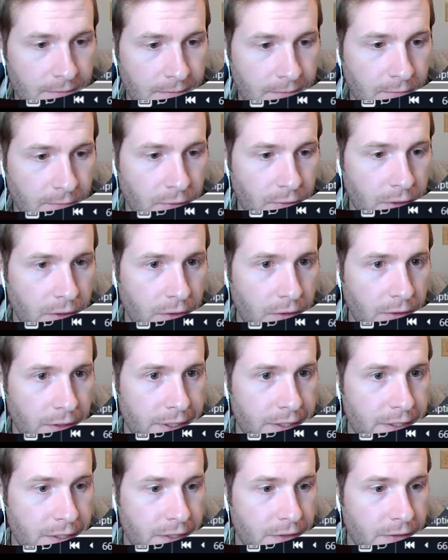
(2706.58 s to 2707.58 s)
We're
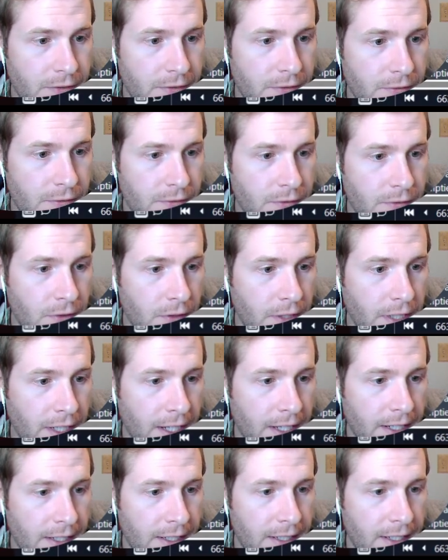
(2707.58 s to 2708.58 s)
going to go
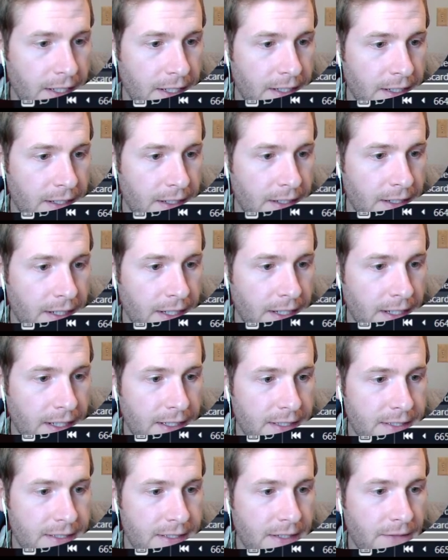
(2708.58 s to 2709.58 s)
ahead and get
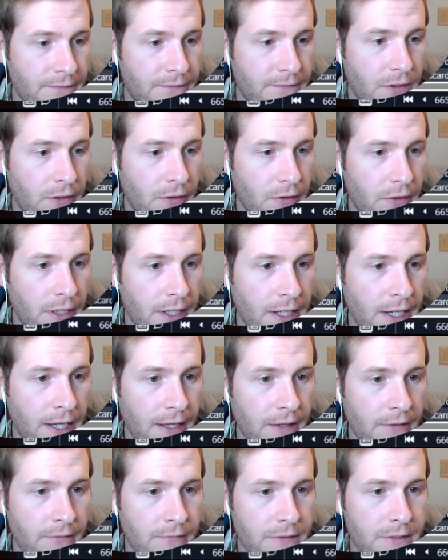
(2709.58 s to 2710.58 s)
Nicholas Fury
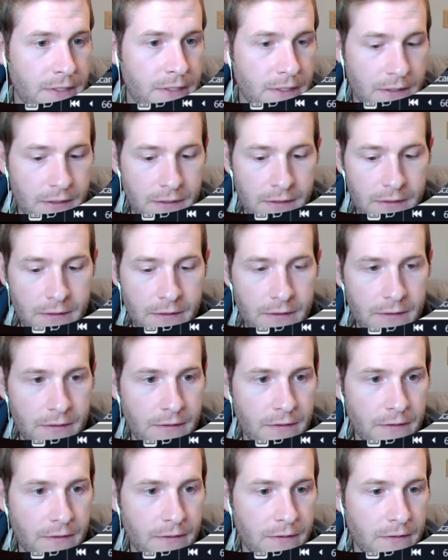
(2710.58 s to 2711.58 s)
out.
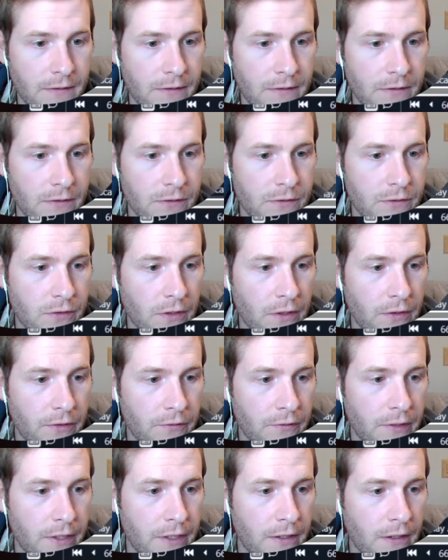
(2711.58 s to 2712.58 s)
Draw
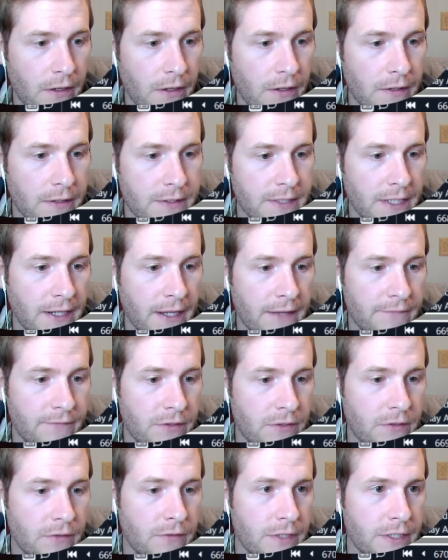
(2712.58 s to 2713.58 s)
3 cards. I have to
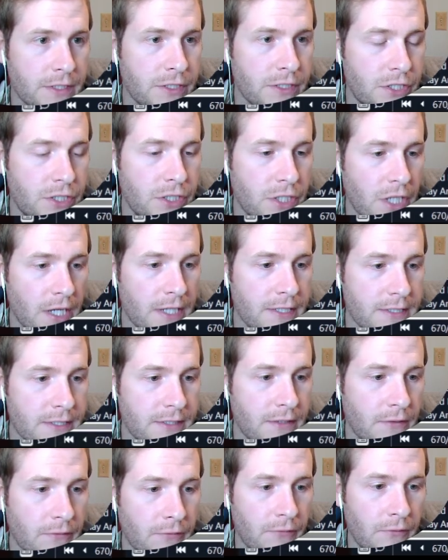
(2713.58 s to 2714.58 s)
do this
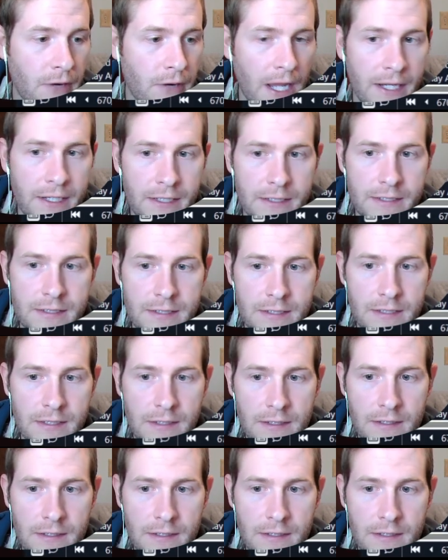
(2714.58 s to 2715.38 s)
just right.